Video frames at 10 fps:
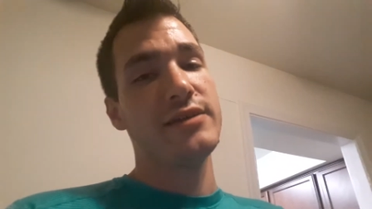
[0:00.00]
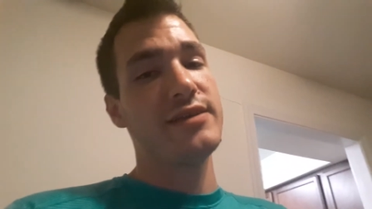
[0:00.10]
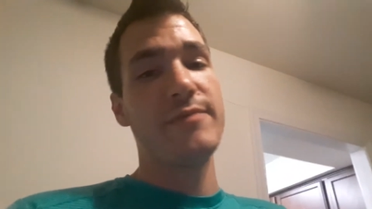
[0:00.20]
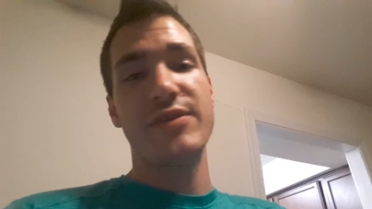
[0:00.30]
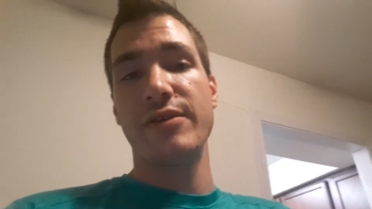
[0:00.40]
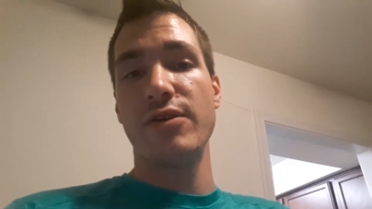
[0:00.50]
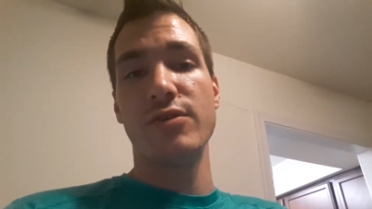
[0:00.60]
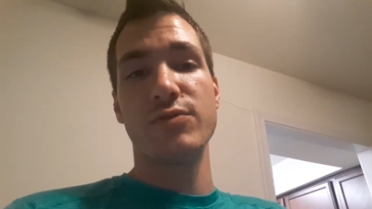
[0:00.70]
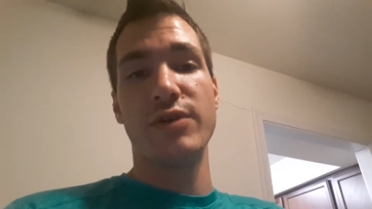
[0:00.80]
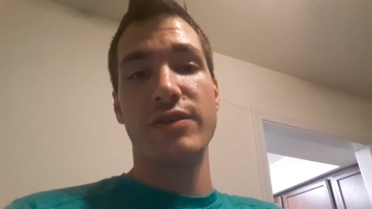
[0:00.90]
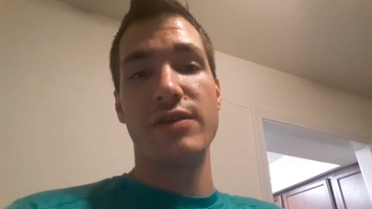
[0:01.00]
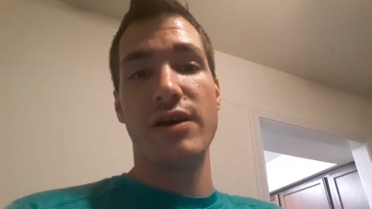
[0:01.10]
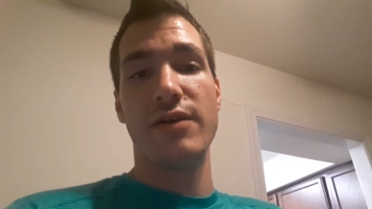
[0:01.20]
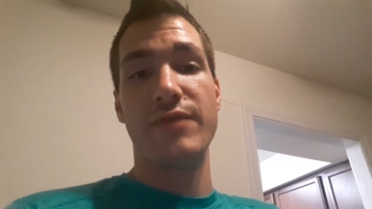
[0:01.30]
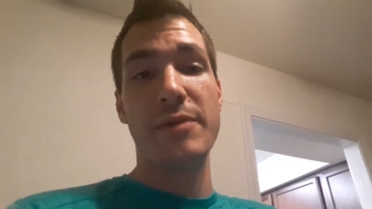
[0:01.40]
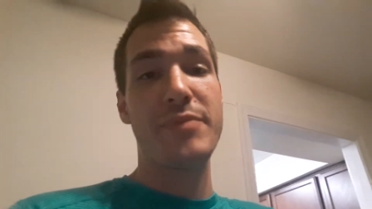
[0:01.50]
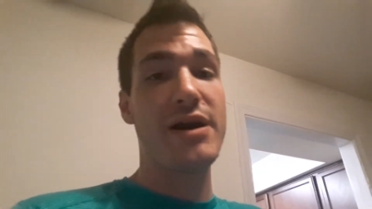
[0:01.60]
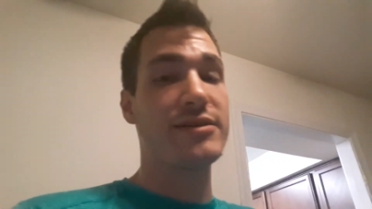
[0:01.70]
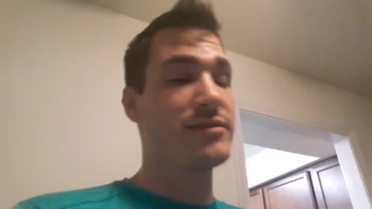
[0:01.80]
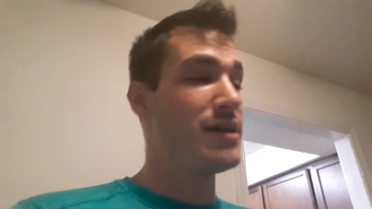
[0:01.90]
Same thing goes with uh, Vape
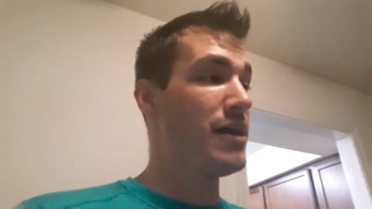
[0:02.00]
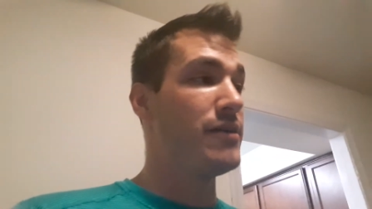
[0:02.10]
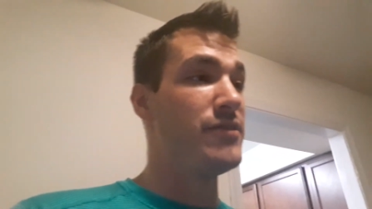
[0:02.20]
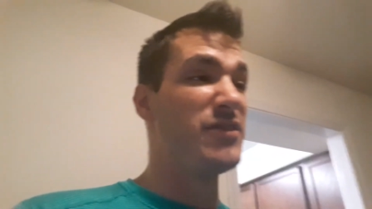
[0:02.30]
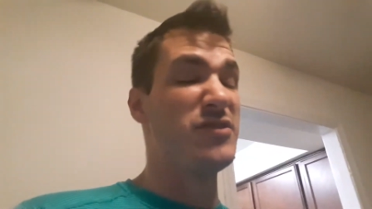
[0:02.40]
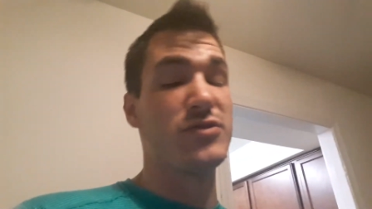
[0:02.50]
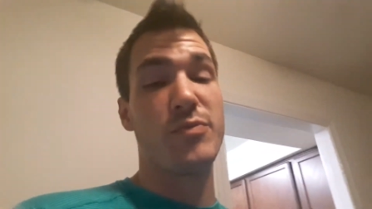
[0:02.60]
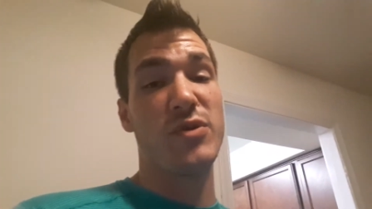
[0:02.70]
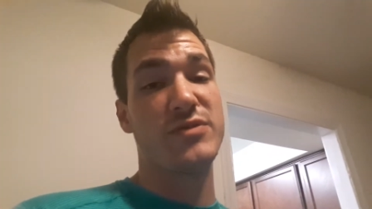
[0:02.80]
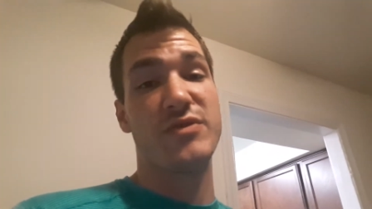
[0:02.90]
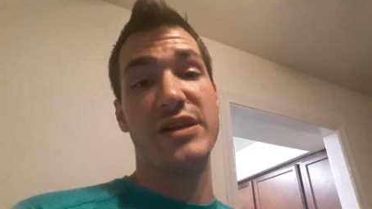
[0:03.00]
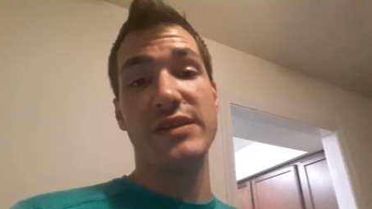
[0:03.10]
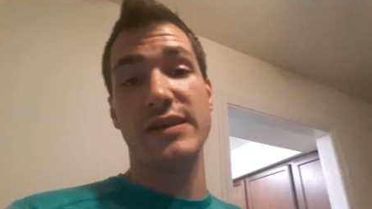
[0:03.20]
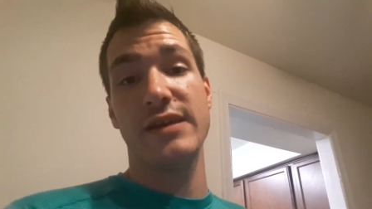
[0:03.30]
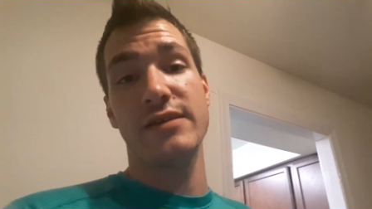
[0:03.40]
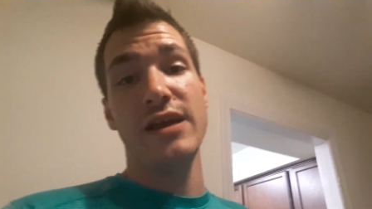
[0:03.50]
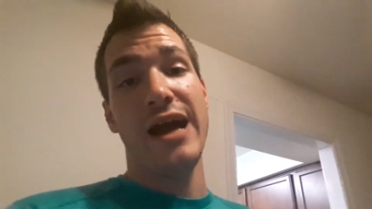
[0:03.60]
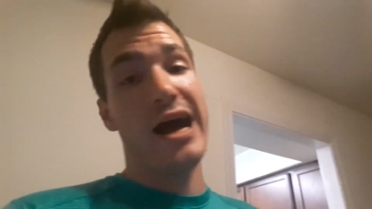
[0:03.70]
Box. You can use the points for anything.